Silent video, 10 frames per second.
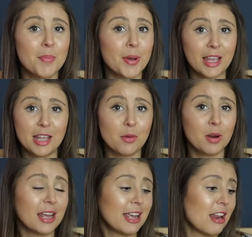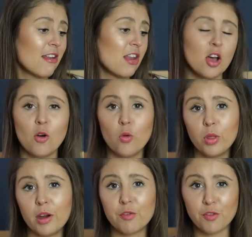but equally
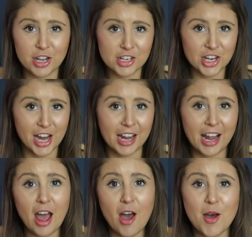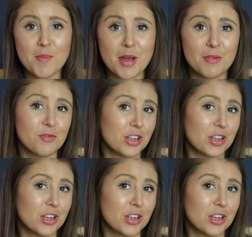all that fringing um, and